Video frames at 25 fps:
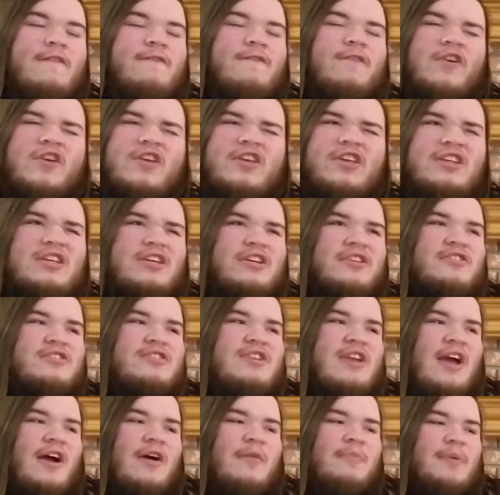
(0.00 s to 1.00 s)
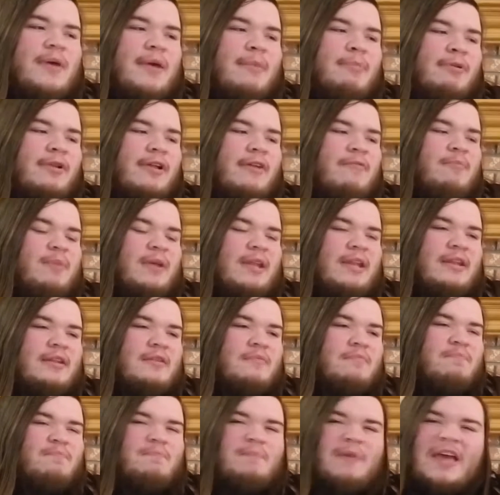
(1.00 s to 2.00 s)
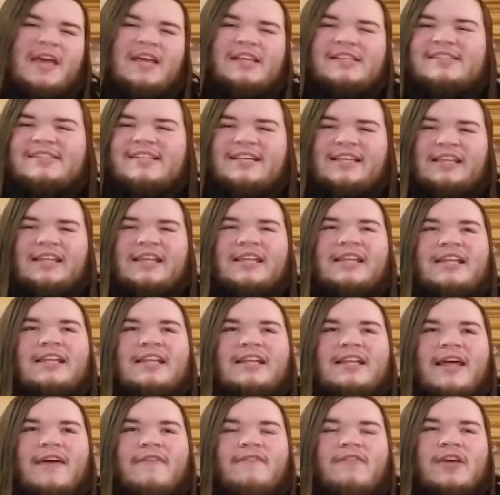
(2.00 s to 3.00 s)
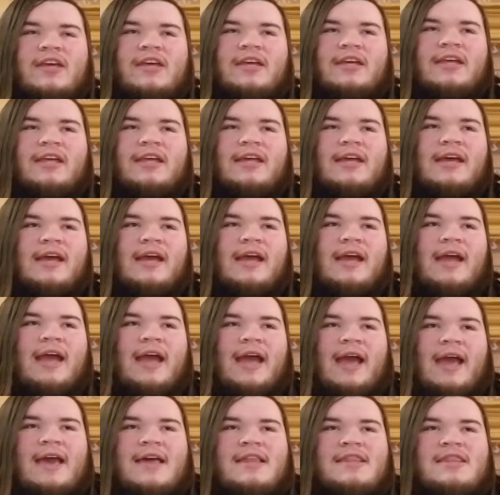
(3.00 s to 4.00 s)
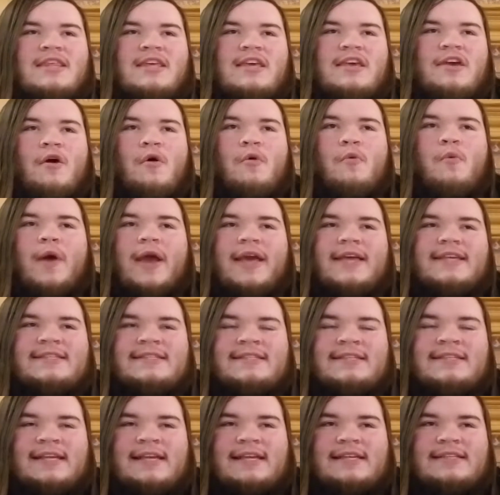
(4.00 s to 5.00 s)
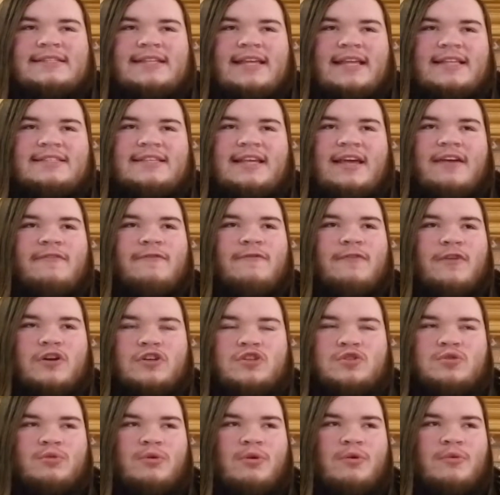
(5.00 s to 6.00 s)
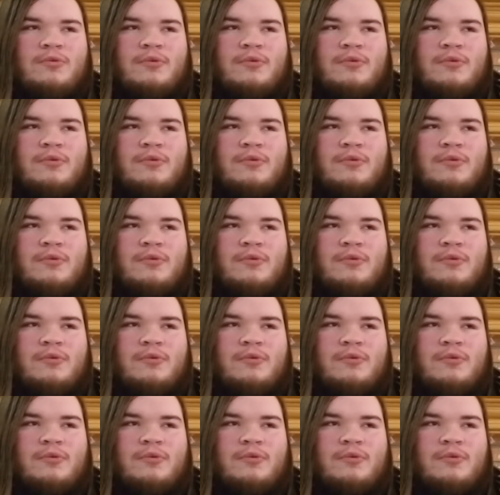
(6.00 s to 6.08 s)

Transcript: For years now, people have been basically living in the Oasis. It's a virtual